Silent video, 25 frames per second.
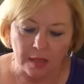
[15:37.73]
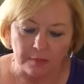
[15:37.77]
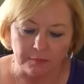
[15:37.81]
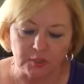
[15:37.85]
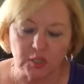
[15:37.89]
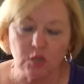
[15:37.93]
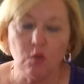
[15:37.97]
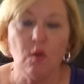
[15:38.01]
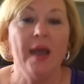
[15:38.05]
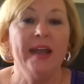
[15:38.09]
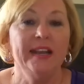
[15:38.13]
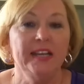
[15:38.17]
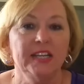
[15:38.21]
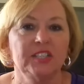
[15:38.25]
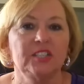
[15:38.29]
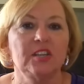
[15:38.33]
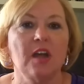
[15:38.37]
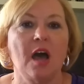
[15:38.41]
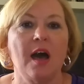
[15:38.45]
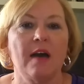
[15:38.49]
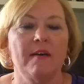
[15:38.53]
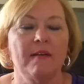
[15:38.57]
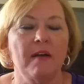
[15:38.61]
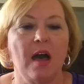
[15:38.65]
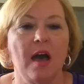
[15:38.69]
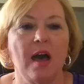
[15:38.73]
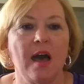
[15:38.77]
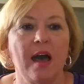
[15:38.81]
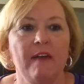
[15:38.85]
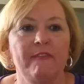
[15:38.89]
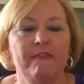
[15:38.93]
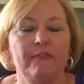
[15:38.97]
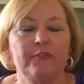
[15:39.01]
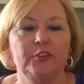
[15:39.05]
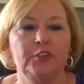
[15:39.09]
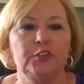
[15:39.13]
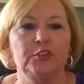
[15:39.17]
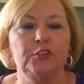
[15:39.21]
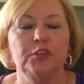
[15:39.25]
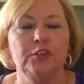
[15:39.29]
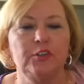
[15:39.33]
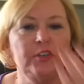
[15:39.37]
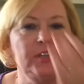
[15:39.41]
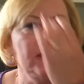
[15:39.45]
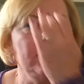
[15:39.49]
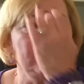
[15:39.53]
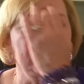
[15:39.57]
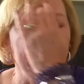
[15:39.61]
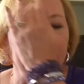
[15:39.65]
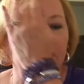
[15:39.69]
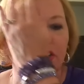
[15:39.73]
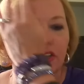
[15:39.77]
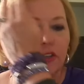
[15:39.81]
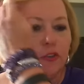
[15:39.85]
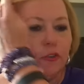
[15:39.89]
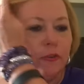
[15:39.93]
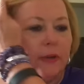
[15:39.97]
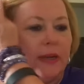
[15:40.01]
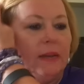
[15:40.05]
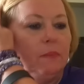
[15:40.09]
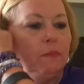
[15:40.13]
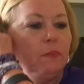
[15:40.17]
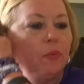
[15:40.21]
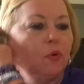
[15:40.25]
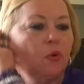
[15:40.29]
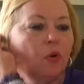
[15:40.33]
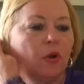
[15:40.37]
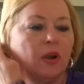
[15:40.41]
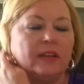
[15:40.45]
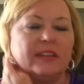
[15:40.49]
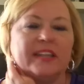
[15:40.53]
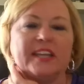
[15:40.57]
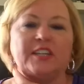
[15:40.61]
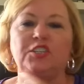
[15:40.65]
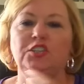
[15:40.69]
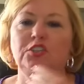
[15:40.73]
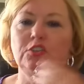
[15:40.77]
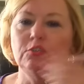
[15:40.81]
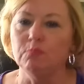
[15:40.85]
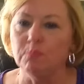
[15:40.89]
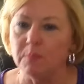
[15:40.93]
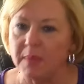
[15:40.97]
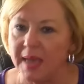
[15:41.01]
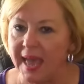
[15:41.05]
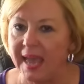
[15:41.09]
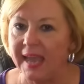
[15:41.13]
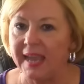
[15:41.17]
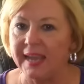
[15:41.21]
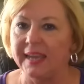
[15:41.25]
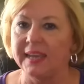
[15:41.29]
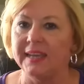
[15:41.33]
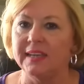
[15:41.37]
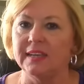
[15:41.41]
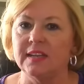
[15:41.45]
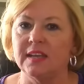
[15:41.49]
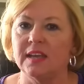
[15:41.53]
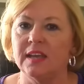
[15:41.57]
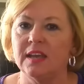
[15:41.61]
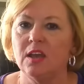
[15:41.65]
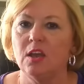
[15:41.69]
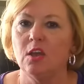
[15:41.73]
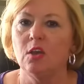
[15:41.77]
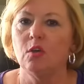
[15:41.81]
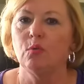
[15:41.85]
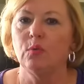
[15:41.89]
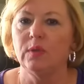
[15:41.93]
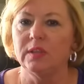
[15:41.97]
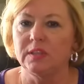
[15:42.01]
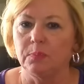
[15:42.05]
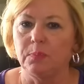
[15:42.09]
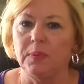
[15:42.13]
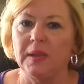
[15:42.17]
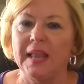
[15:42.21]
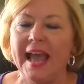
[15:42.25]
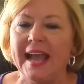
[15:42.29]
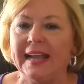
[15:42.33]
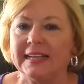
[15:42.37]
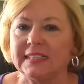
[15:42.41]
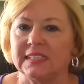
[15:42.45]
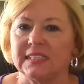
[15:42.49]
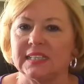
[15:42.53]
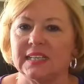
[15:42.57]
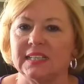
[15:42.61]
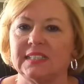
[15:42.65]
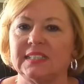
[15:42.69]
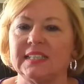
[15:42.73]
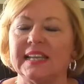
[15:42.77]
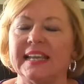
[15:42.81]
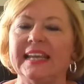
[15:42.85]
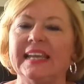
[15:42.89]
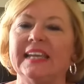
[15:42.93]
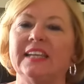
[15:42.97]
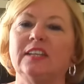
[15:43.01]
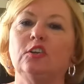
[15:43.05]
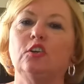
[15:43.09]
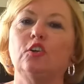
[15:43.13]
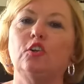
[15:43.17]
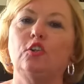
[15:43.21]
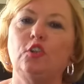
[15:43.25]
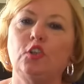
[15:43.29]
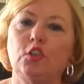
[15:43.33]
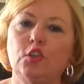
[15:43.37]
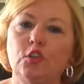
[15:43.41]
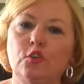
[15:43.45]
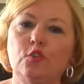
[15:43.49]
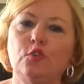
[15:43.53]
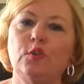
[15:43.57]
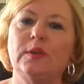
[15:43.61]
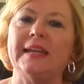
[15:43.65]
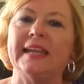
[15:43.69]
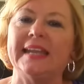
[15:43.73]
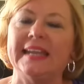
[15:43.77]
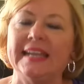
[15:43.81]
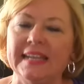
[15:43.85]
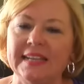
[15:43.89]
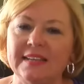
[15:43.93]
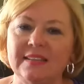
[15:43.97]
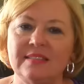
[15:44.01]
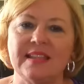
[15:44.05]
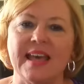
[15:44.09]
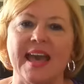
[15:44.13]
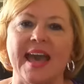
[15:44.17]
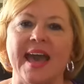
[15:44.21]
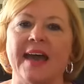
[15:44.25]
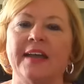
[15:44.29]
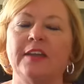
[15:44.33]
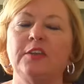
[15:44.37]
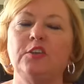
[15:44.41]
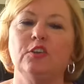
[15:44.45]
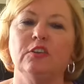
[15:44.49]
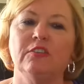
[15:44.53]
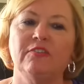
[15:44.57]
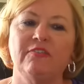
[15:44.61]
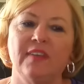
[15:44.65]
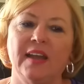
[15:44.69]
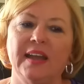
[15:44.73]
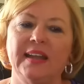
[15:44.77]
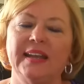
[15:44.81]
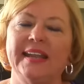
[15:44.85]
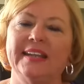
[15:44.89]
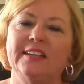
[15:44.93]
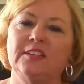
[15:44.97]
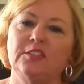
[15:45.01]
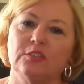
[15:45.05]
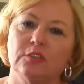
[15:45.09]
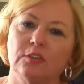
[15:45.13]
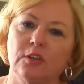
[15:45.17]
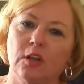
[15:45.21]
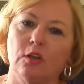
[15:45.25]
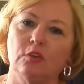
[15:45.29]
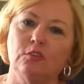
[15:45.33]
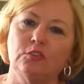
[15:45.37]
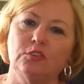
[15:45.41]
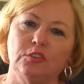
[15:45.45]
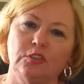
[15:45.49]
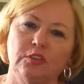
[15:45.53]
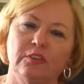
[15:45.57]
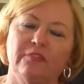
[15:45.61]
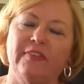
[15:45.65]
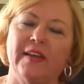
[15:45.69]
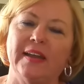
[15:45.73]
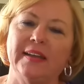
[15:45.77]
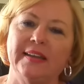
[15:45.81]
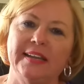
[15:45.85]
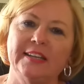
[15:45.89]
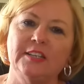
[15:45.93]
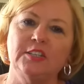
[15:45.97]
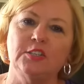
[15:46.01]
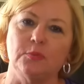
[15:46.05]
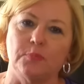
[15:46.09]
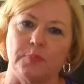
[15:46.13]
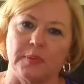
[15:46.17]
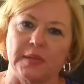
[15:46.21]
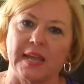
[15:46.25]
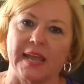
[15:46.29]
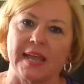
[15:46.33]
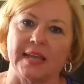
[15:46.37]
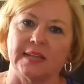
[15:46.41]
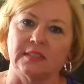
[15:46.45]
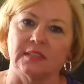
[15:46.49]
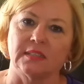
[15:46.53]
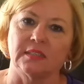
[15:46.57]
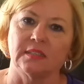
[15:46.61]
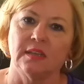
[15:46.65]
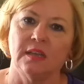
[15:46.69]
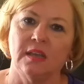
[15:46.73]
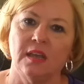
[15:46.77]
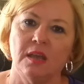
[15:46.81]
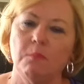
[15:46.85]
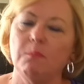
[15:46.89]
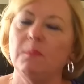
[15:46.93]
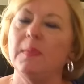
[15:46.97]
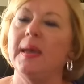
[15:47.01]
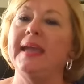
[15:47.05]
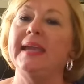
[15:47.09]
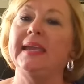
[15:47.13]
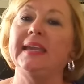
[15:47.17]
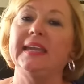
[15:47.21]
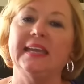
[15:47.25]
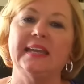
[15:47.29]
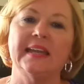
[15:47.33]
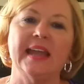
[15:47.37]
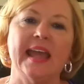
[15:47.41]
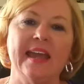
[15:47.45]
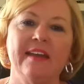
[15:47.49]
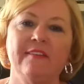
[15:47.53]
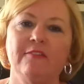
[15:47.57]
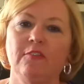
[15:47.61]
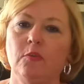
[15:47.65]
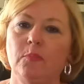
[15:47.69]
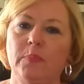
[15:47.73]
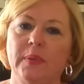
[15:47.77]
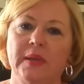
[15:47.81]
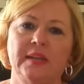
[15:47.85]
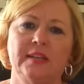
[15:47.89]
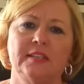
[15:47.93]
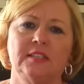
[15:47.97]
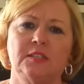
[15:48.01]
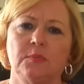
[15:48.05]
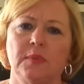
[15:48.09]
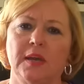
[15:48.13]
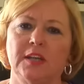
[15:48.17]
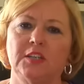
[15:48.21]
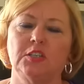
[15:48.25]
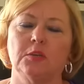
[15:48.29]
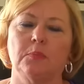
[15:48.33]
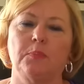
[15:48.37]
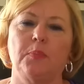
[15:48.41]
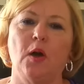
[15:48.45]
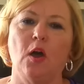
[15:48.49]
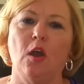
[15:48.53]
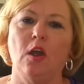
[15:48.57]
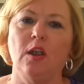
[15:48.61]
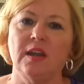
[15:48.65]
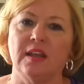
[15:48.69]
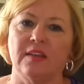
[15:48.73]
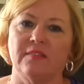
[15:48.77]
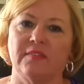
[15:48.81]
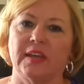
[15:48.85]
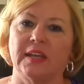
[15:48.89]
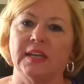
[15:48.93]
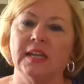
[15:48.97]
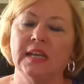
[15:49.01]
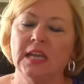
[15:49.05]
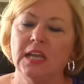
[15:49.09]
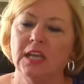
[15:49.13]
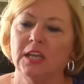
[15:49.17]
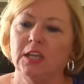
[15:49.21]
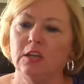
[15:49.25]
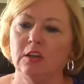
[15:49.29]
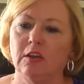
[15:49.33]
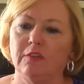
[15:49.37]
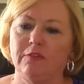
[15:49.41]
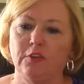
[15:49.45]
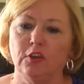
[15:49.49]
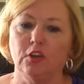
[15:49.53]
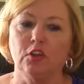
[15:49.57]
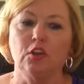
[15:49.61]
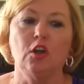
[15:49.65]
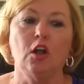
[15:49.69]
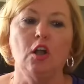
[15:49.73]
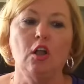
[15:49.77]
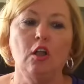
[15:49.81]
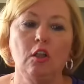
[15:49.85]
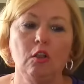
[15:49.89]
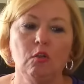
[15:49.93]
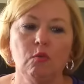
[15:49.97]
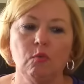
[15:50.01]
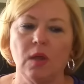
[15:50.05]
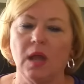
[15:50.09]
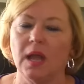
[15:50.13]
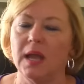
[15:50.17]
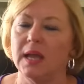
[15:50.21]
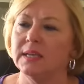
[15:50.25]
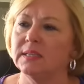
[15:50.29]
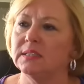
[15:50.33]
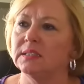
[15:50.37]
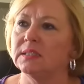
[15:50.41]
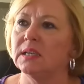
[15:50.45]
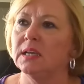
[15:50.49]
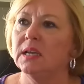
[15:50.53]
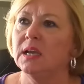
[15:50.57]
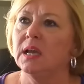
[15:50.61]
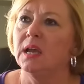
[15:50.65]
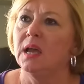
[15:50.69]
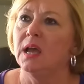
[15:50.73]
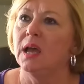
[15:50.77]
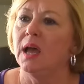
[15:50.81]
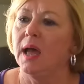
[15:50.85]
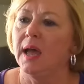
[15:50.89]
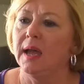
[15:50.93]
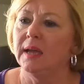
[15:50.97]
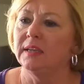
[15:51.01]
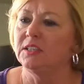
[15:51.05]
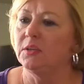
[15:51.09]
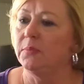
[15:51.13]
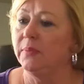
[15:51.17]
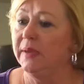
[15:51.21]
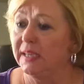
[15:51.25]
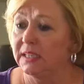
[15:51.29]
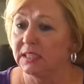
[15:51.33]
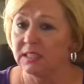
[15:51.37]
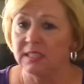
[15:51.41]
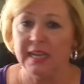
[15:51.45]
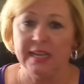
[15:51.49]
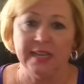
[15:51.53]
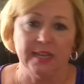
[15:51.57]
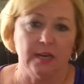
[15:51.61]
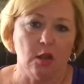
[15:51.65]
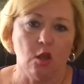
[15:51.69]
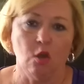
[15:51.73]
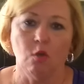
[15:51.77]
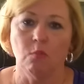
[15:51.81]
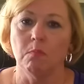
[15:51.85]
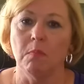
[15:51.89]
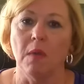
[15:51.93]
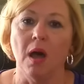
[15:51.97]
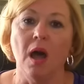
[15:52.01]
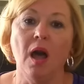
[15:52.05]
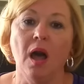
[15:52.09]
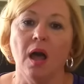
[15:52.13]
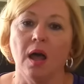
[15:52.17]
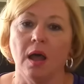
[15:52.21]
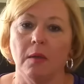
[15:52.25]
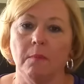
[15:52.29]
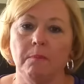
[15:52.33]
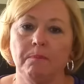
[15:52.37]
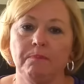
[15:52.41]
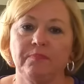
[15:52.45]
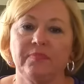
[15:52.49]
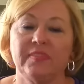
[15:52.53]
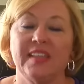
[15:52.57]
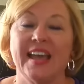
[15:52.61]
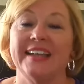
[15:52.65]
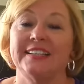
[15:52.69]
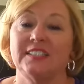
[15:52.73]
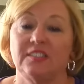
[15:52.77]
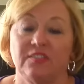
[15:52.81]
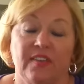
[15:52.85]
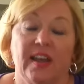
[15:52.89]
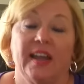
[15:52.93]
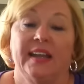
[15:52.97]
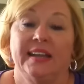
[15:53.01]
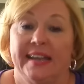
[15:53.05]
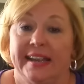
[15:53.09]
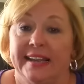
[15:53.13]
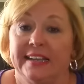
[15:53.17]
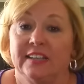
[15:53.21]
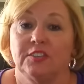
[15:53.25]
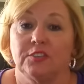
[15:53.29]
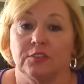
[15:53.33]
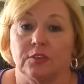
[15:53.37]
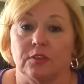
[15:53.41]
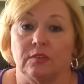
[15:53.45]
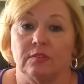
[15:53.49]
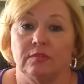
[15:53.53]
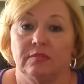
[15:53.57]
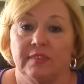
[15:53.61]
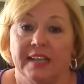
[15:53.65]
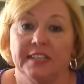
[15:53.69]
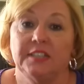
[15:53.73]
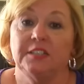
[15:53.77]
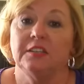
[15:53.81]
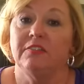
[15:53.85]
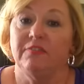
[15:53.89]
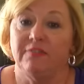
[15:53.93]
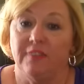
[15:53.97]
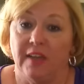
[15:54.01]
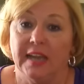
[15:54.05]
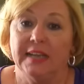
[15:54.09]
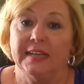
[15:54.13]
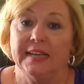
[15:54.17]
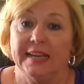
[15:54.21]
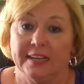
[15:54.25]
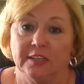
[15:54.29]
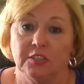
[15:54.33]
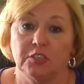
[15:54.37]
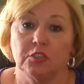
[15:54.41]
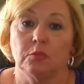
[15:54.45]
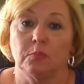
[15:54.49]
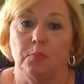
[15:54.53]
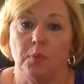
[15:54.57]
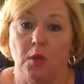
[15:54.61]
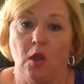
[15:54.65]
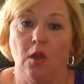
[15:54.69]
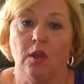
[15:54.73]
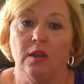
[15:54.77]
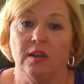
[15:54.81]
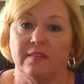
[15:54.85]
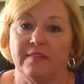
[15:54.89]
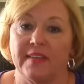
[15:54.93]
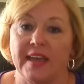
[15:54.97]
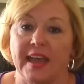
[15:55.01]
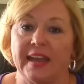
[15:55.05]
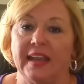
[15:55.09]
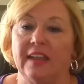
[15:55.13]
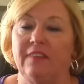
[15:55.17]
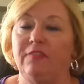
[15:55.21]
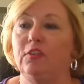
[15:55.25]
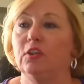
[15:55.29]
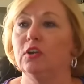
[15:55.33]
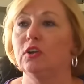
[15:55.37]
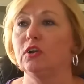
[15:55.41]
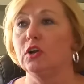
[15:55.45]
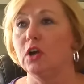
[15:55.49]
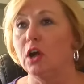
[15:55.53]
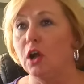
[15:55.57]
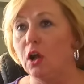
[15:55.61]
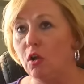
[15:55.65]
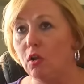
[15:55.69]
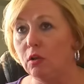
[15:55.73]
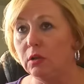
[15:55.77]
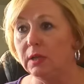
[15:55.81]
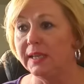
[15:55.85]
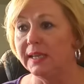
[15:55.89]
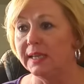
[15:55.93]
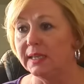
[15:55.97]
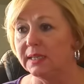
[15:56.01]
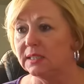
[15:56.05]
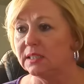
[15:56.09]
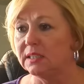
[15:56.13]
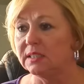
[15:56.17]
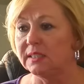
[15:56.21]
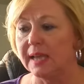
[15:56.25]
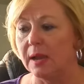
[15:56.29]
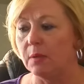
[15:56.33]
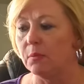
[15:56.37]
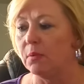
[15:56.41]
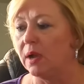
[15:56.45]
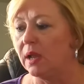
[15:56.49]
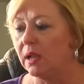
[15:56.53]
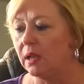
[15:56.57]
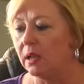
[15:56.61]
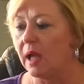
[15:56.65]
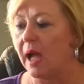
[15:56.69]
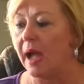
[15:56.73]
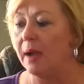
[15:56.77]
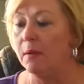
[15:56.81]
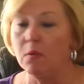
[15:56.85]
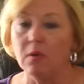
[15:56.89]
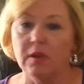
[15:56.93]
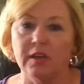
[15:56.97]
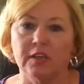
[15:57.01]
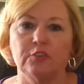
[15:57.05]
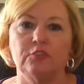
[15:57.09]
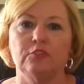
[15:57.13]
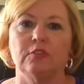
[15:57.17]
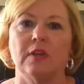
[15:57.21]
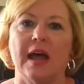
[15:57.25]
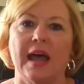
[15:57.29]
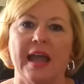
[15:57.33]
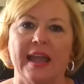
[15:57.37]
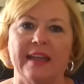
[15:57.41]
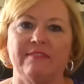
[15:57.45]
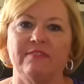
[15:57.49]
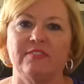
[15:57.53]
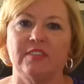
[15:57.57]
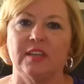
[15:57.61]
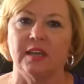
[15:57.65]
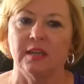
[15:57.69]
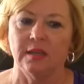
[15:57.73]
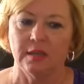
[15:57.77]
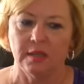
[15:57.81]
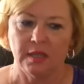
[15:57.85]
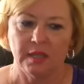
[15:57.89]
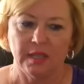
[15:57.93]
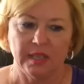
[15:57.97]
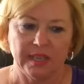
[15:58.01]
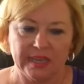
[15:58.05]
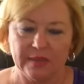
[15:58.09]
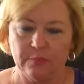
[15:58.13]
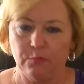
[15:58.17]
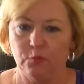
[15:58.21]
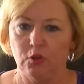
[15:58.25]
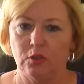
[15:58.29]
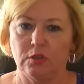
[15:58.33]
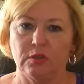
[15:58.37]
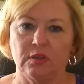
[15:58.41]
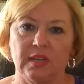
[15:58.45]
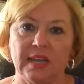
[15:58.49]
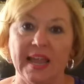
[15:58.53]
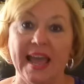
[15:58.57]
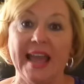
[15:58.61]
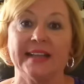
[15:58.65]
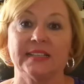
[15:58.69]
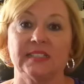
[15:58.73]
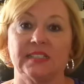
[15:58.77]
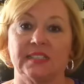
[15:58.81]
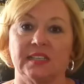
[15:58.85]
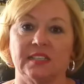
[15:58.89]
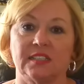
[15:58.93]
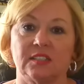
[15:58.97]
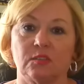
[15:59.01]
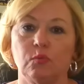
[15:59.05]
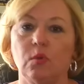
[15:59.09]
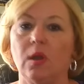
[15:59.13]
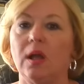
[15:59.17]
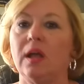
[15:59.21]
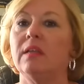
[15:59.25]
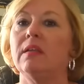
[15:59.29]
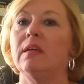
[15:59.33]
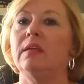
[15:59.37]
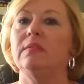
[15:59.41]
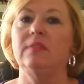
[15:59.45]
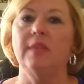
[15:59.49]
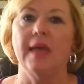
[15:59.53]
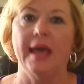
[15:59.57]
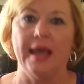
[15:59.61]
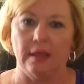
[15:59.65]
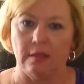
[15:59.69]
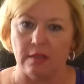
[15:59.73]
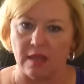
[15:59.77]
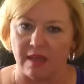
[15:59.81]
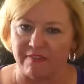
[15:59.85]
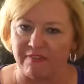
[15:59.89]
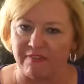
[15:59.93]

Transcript: So I just offer to you that the dream board that you made with Plexus, include in that your financial goals and your financial plans. Make it every bit as much a part of it. You know, if your goal was to be a stay-at-home mom, that's financial. That's a financial part of that. If your goal is that, well, I want to drive the Emerald Lexus, well, a